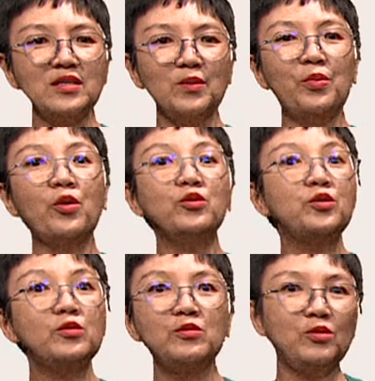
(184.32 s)

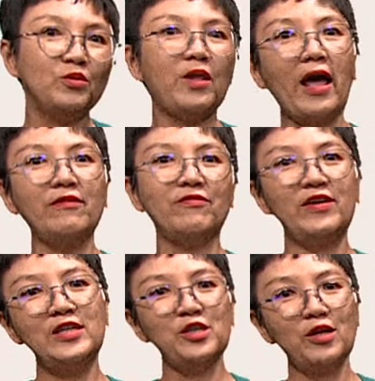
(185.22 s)
approach to life
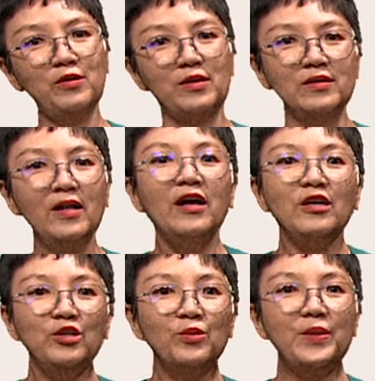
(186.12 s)
in general.
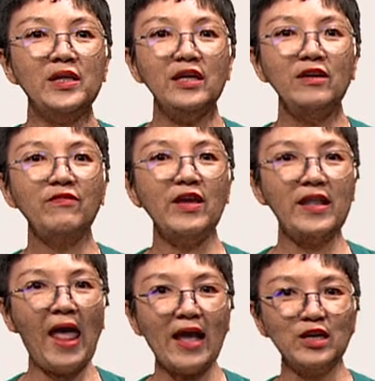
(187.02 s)
You believe
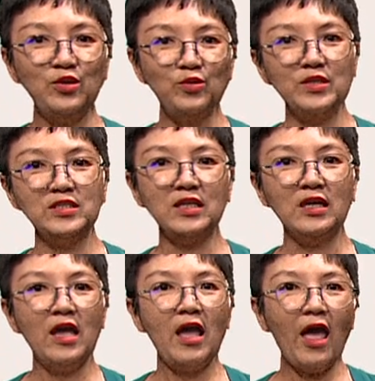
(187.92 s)
in accuracy.
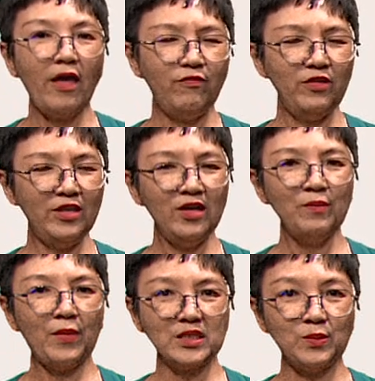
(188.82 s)

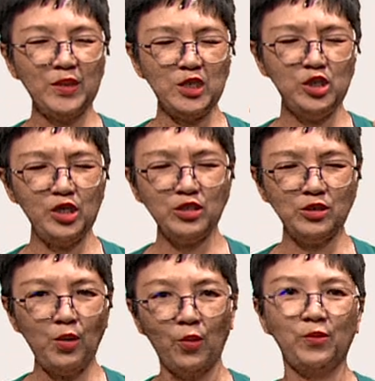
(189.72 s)
Everything must be just
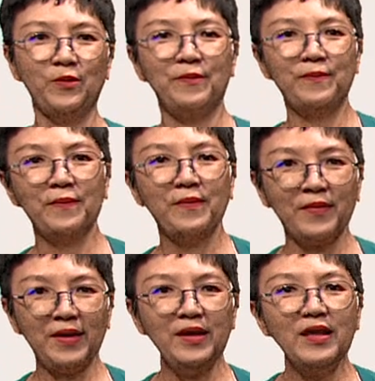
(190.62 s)
so.
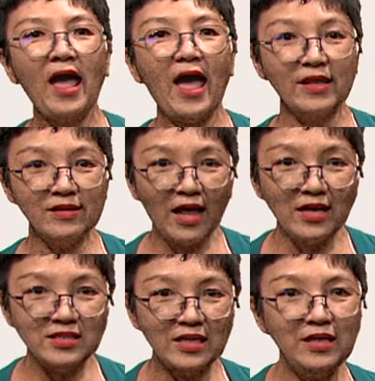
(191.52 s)
Okay? And
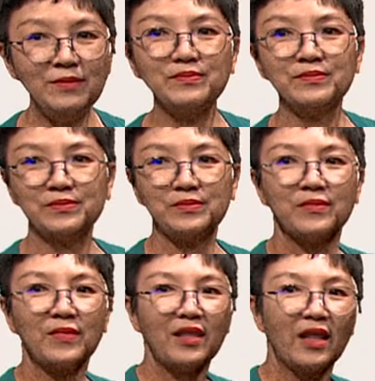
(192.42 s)
lastly,
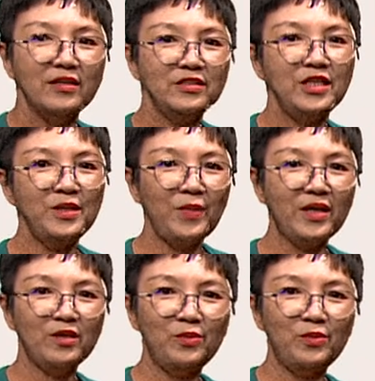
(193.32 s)
the Sin Metal